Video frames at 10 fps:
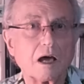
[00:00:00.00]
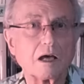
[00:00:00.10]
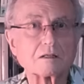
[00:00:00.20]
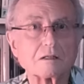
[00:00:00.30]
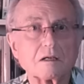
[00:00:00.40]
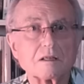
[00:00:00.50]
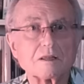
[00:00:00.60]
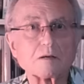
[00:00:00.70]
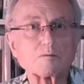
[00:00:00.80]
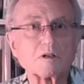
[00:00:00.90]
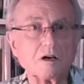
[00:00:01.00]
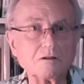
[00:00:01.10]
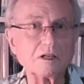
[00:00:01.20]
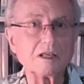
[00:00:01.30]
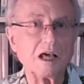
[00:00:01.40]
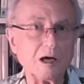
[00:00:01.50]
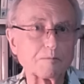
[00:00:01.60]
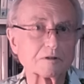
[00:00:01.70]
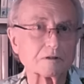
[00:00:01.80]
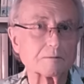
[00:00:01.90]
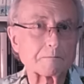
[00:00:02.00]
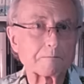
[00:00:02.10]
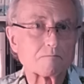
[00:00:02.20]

And that will only happen